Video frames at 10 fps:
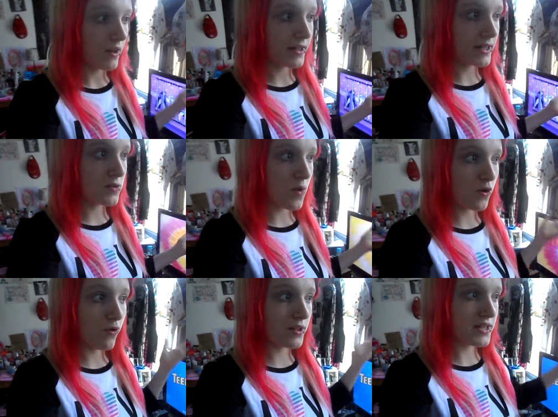a lot of kids
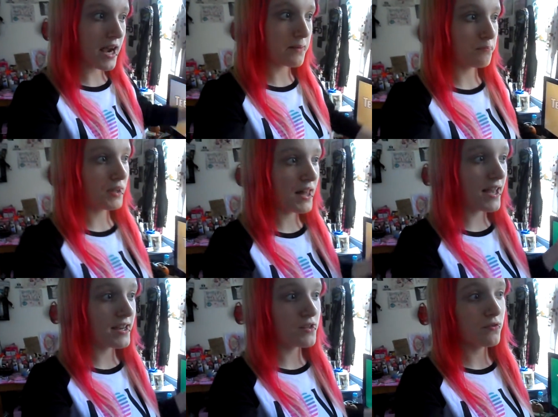want to go outside and
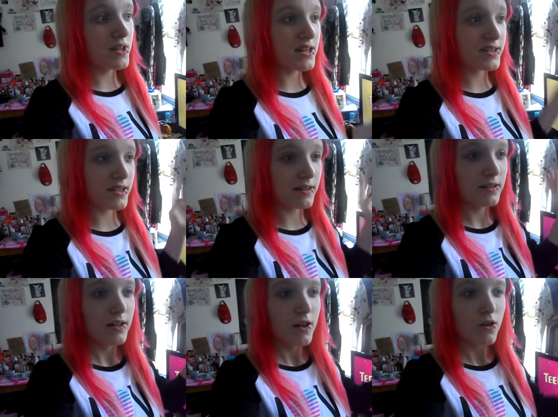play and do this
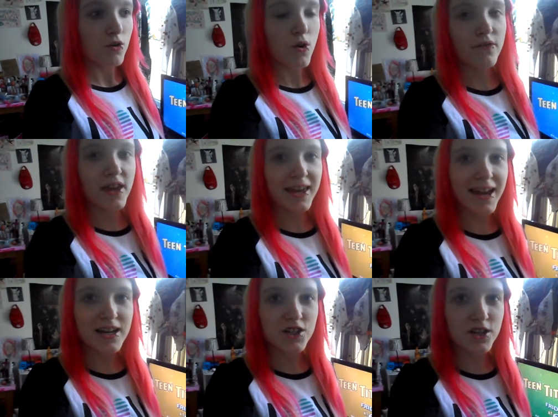and go on
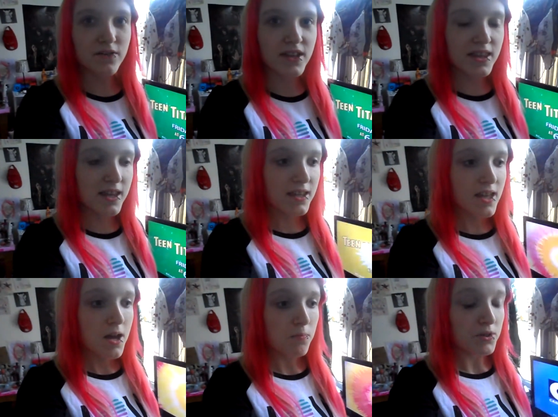vacation and
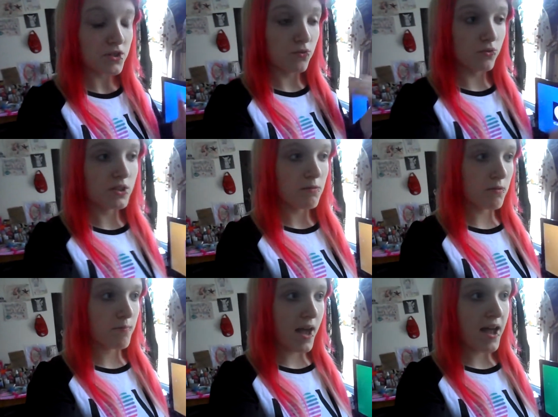everything, but school's
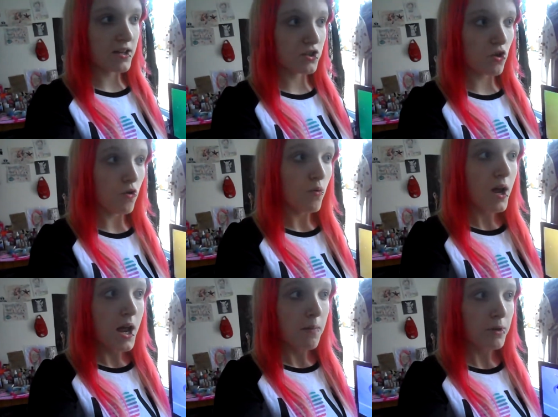coming back, so
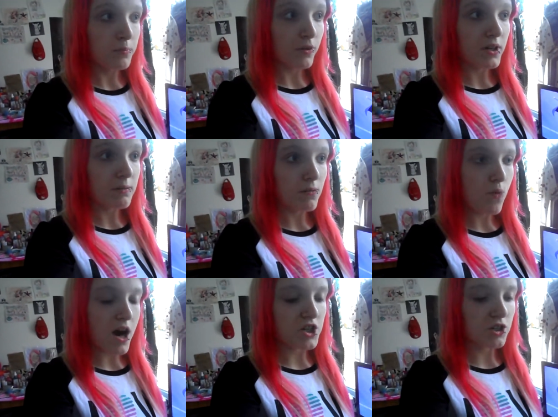people are going to
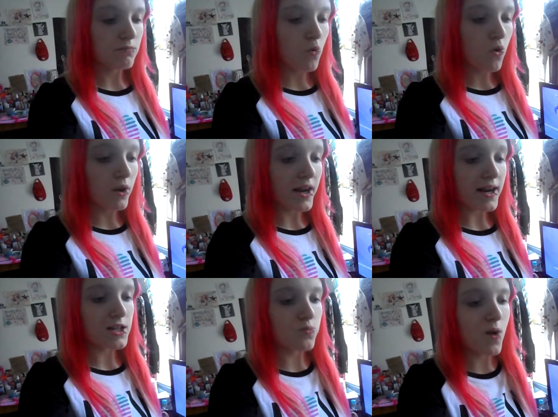be watching more.
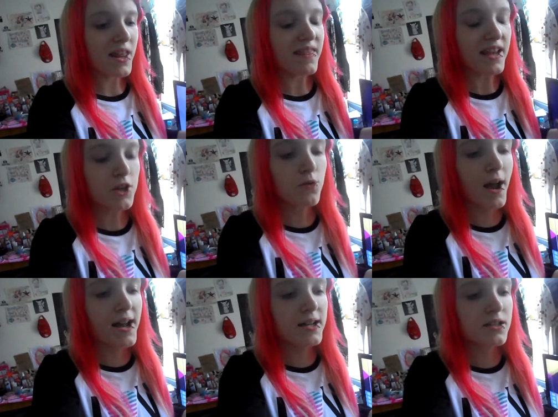And I just want to thank you
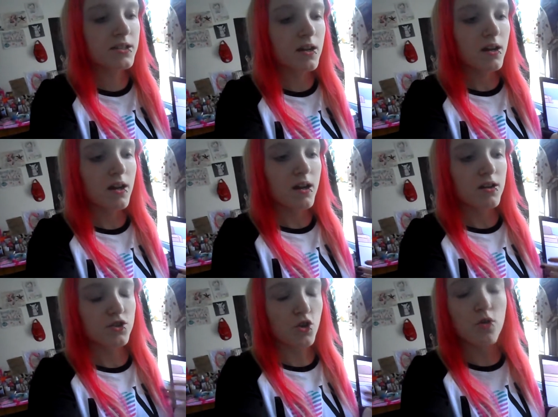guys
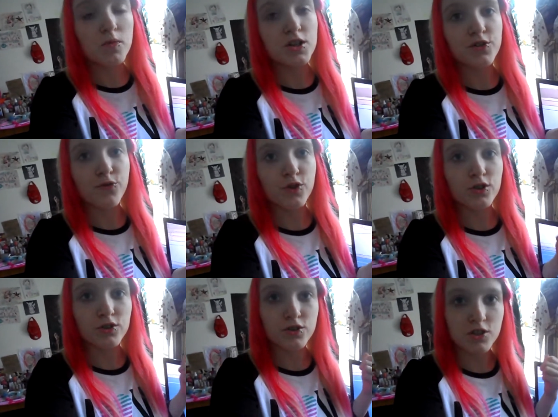so much
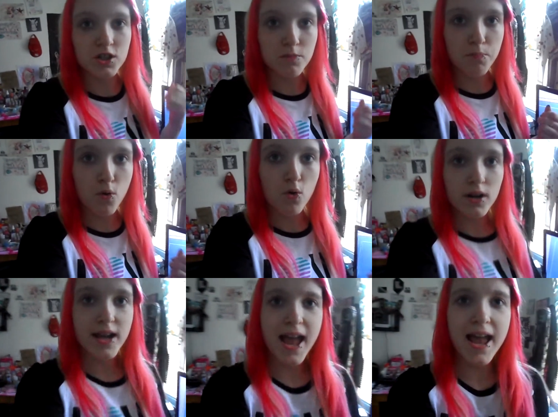for the
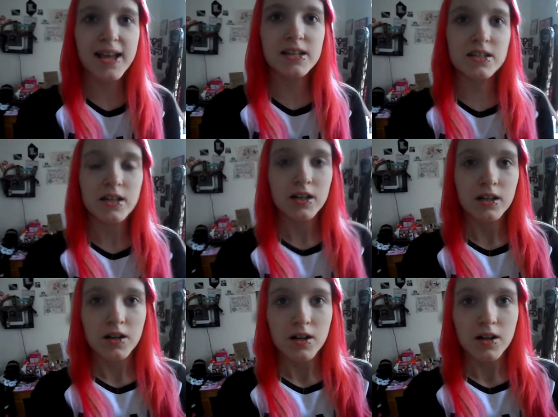support and